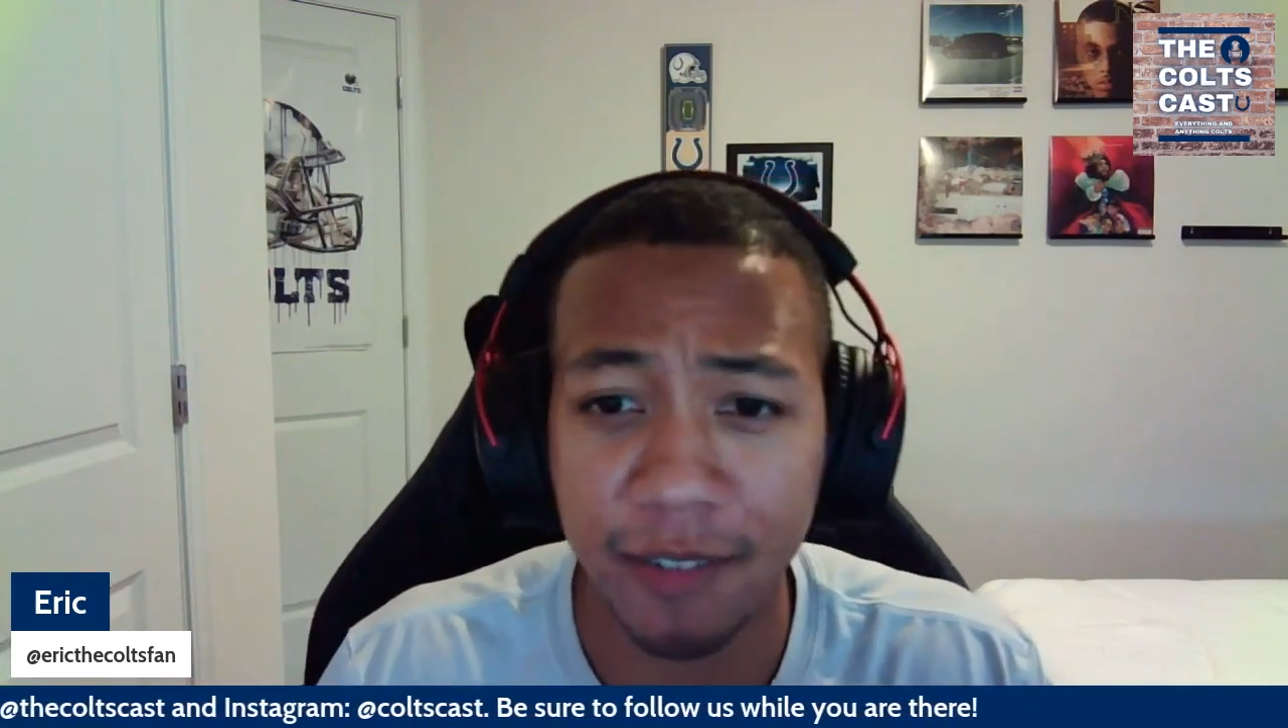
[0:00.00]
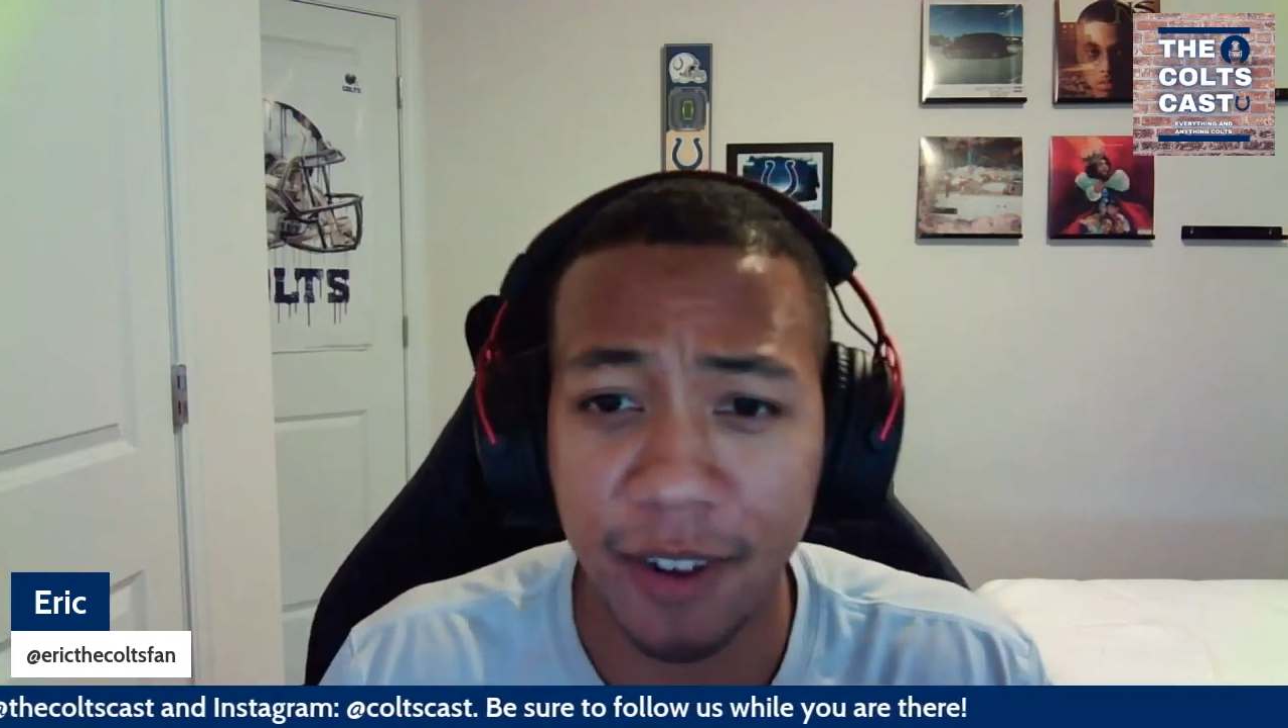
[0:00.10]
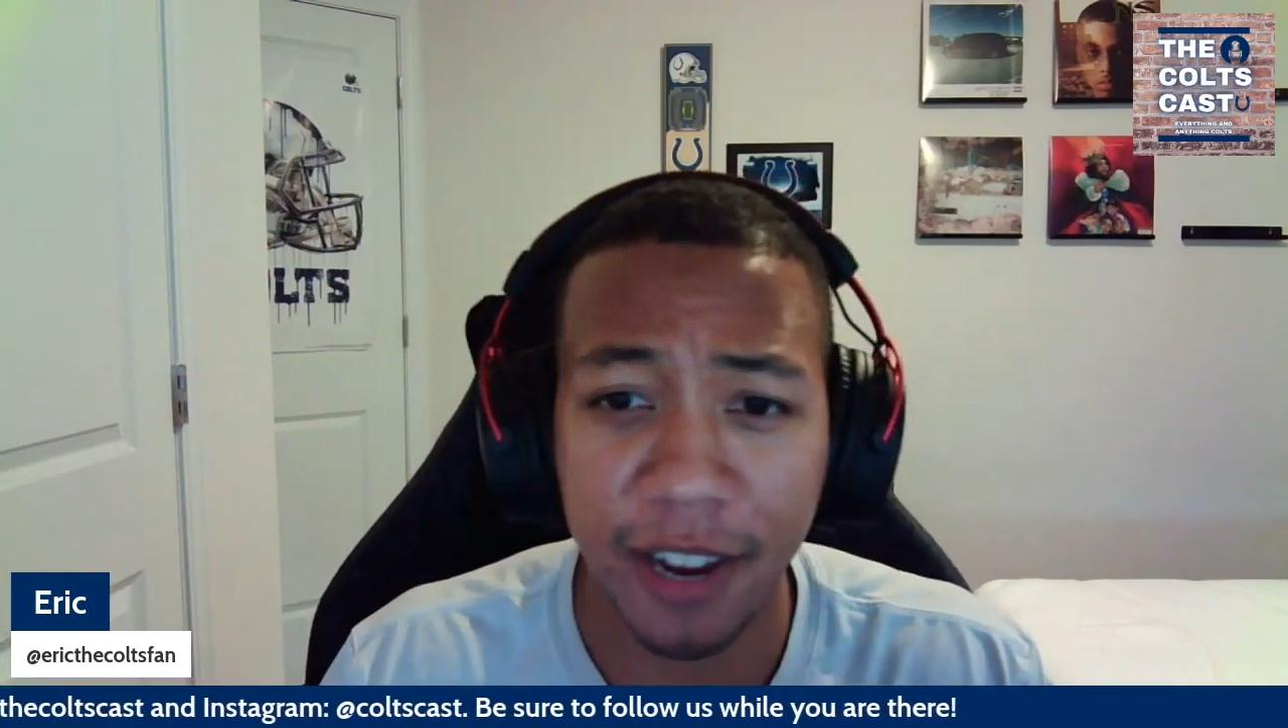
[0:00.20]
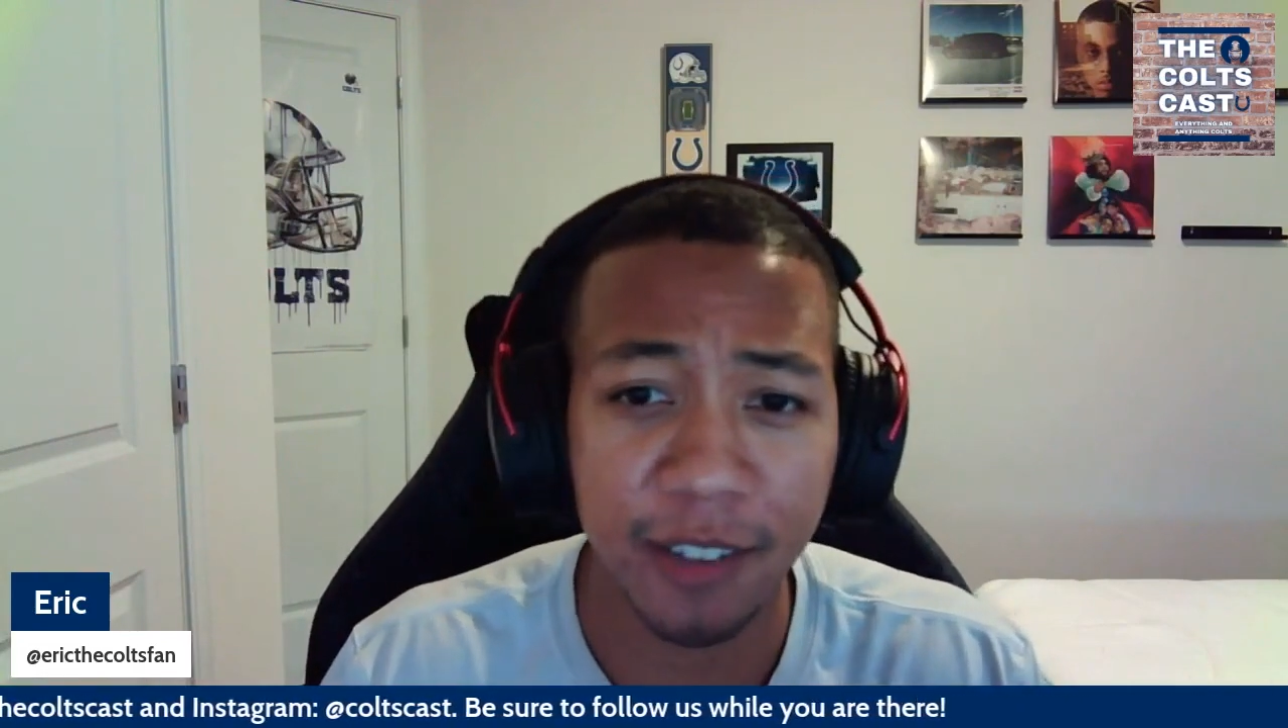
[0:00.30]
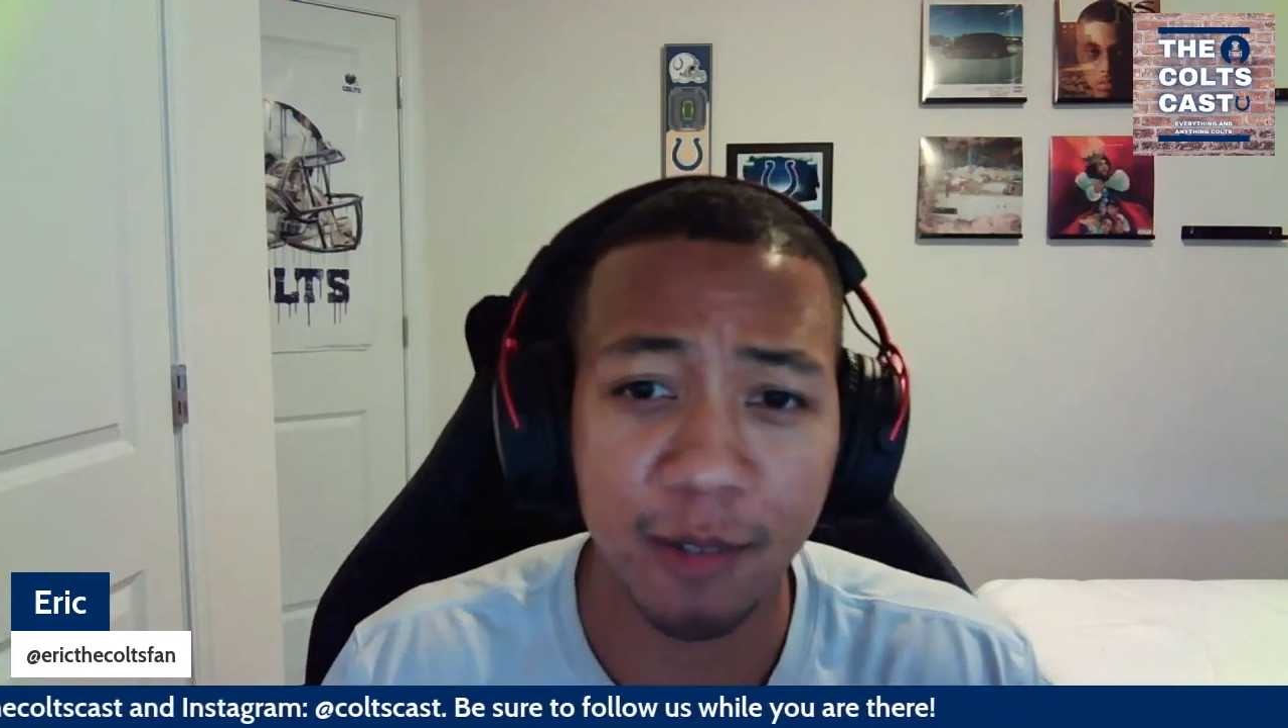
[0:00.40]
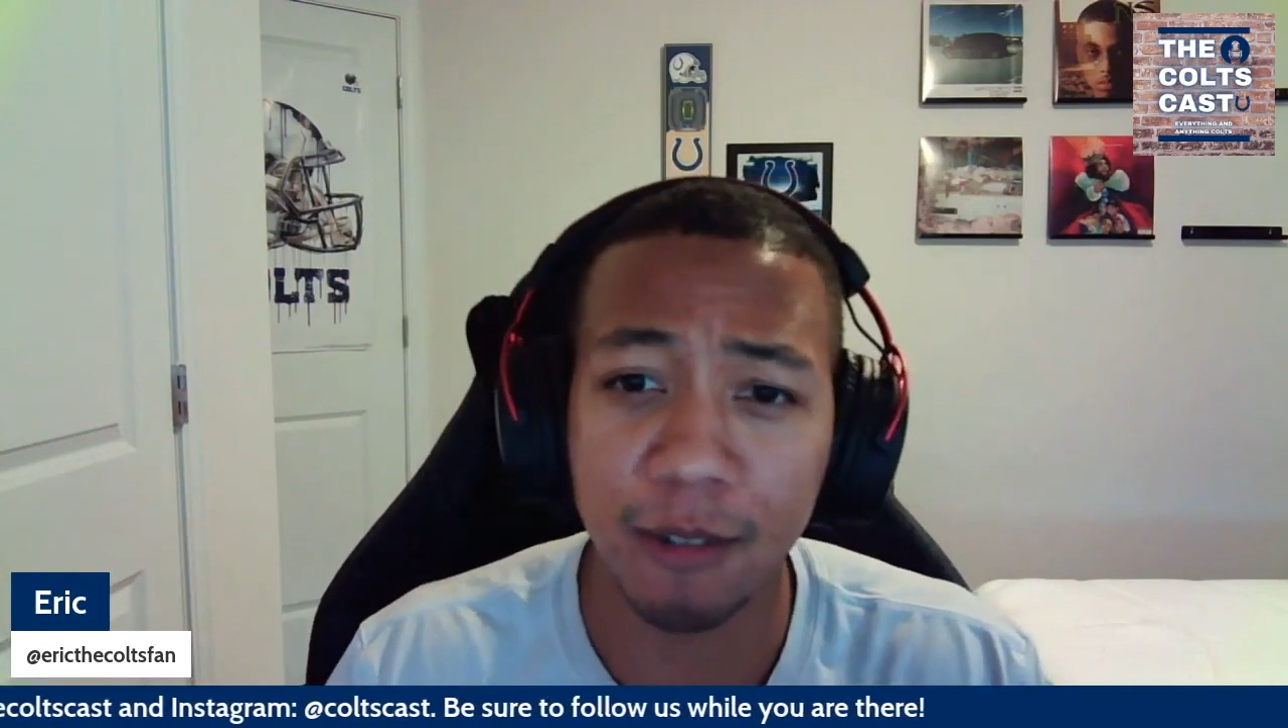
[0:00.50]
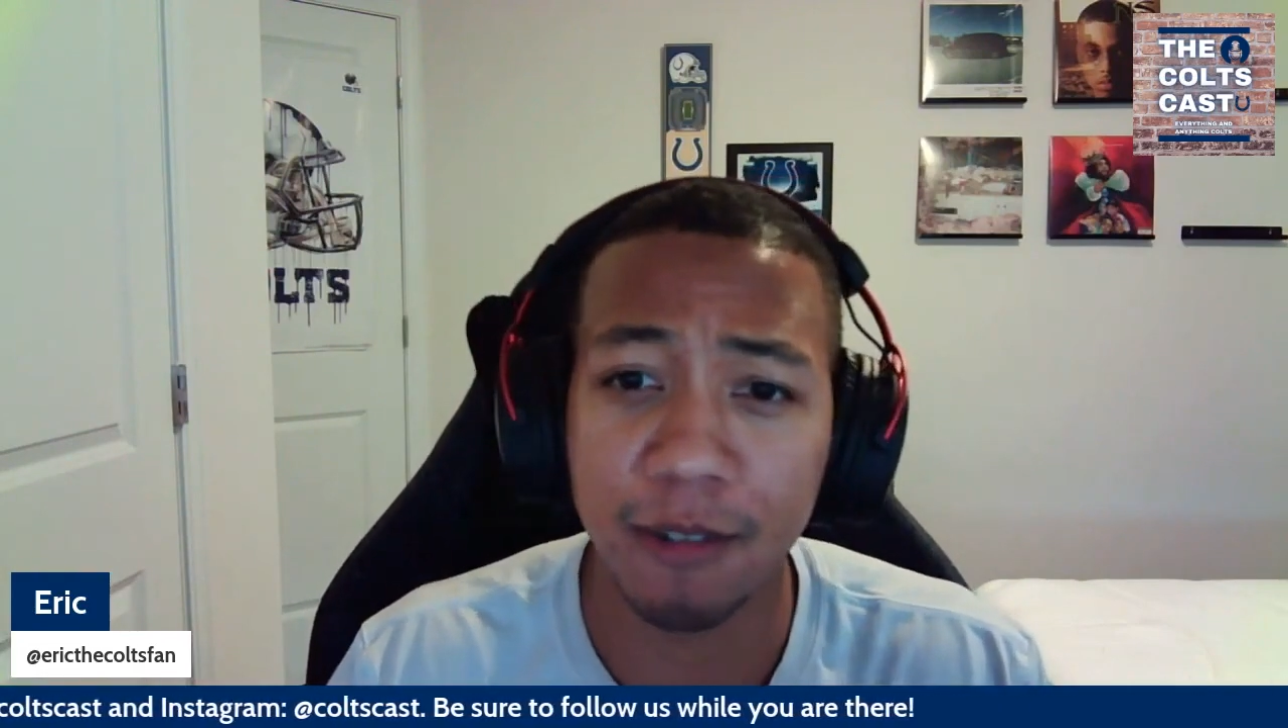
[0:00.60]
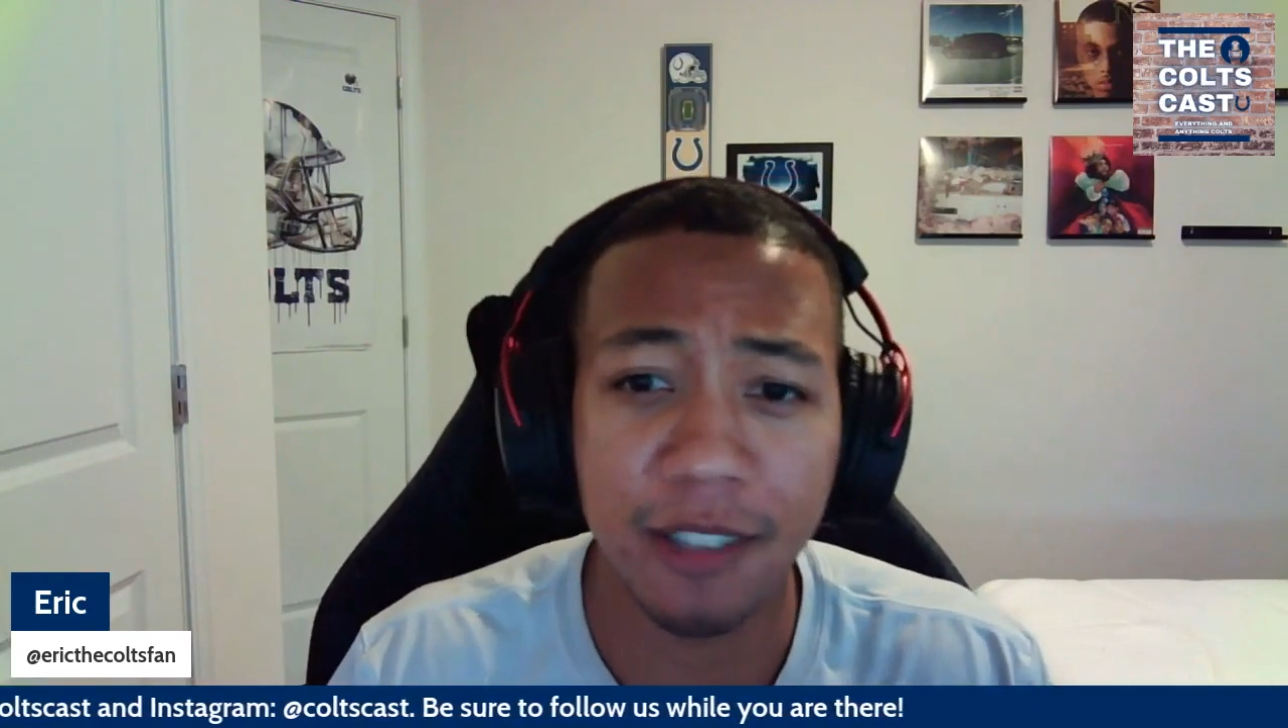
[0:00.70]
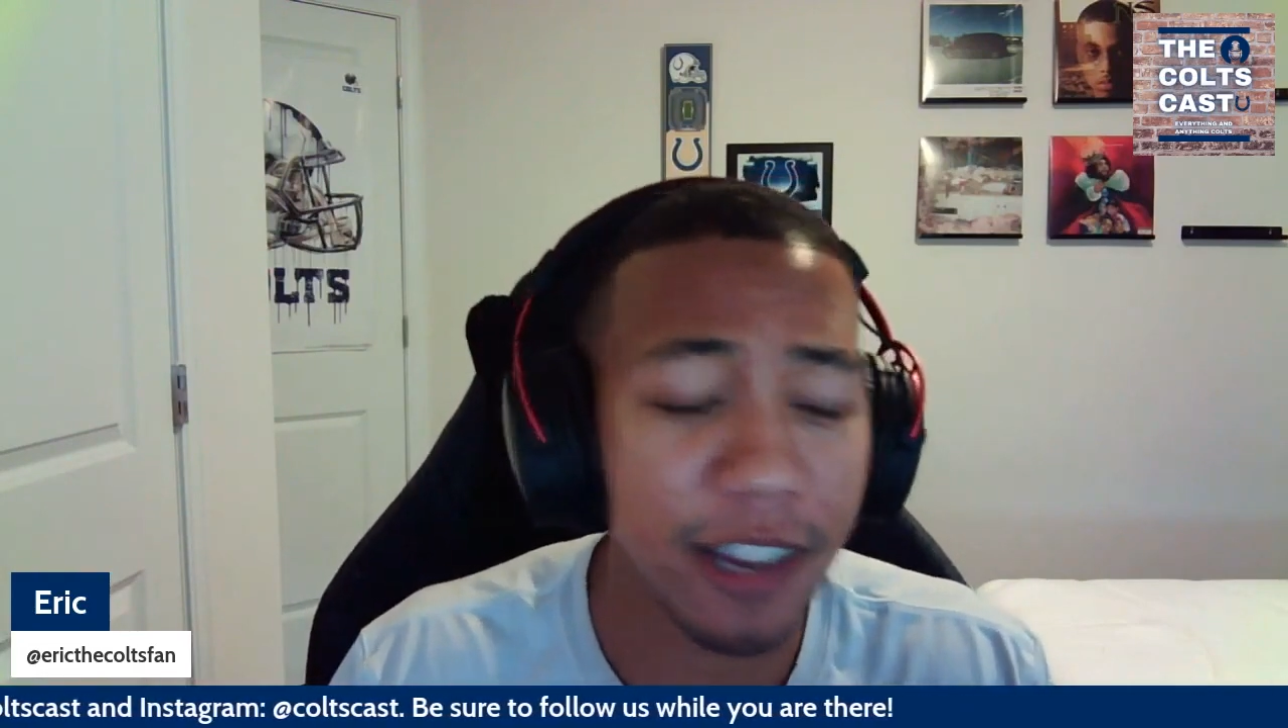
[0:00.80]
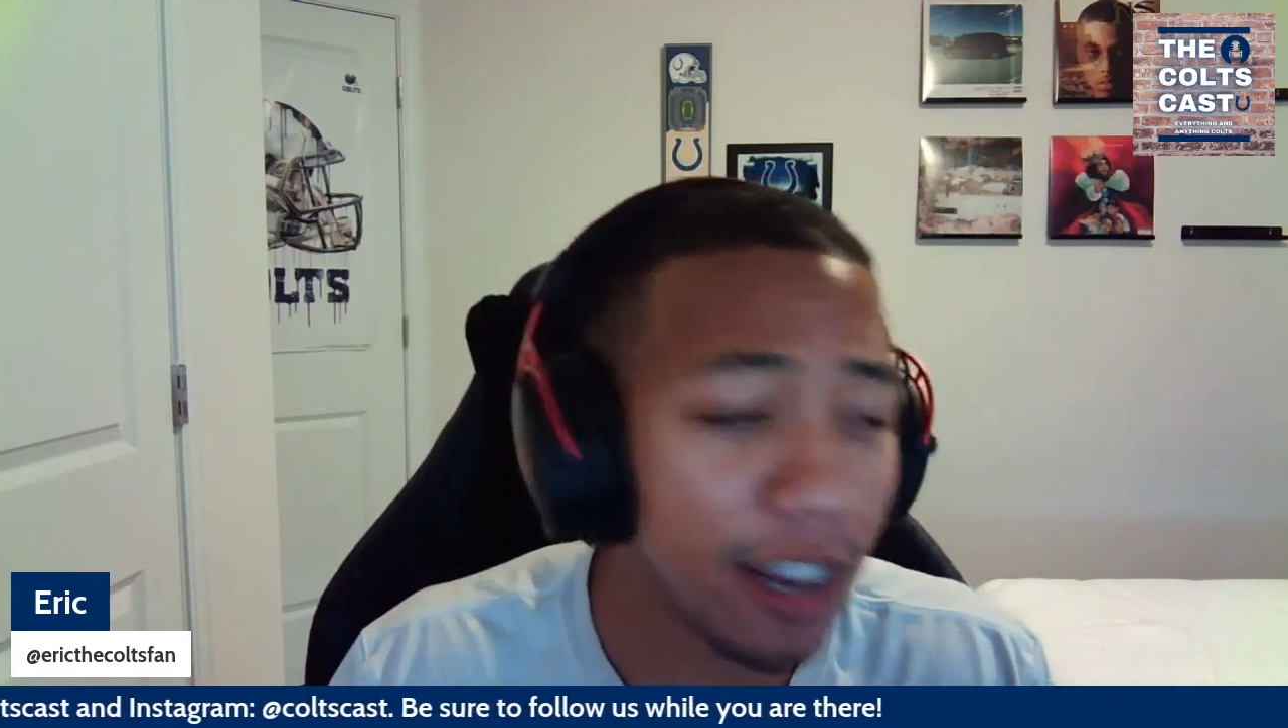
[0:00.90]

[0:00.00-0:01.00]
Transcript: fans will say